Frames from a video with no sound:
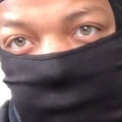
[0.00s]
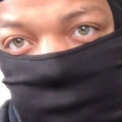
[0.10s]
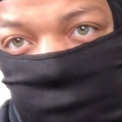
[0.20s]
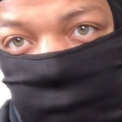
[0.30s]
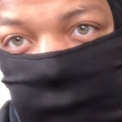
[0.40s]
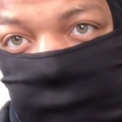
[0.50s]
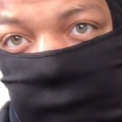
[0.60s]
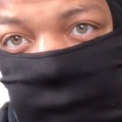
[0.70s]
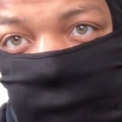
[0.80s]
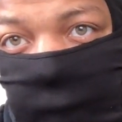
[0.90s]
this one right
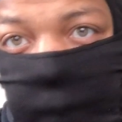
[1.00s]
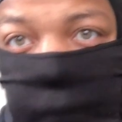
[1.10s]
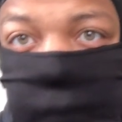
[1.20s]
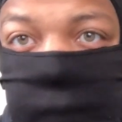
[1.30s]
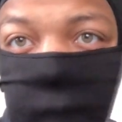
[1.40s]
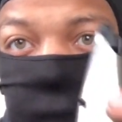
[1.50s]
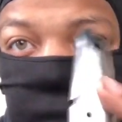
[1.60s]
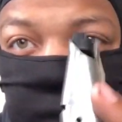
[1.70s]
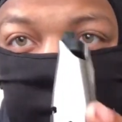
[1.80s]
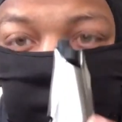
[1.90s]
here
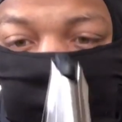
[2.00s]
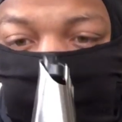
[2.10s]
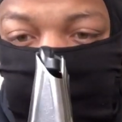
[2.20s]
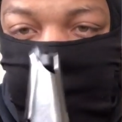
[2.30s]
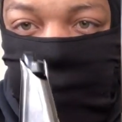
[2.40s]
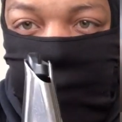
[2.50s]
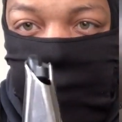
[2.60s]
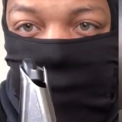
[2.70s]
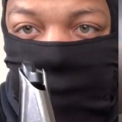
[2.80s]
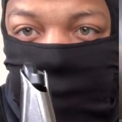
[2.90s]
holds the same
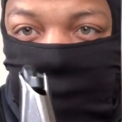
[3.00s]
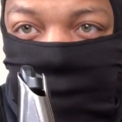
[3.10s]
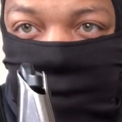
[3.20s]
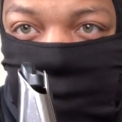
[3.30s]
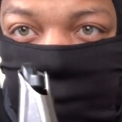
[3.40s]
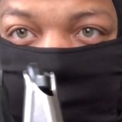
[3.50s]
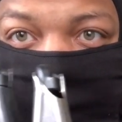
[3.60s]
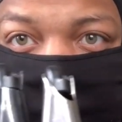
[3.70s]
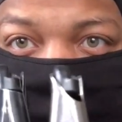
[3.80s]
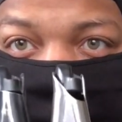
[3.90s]
as this one
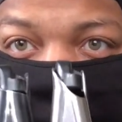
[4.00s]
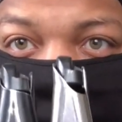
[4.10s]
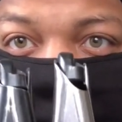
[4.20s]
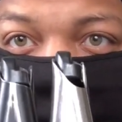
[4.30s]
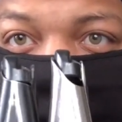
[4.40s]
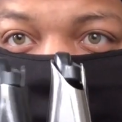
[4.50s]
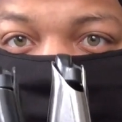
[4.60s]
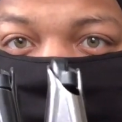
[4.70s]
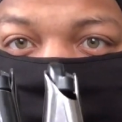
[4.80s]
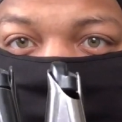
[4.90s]
right here. Isn't that
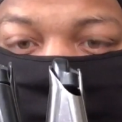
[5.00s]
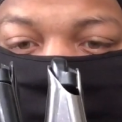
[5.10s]
crazy?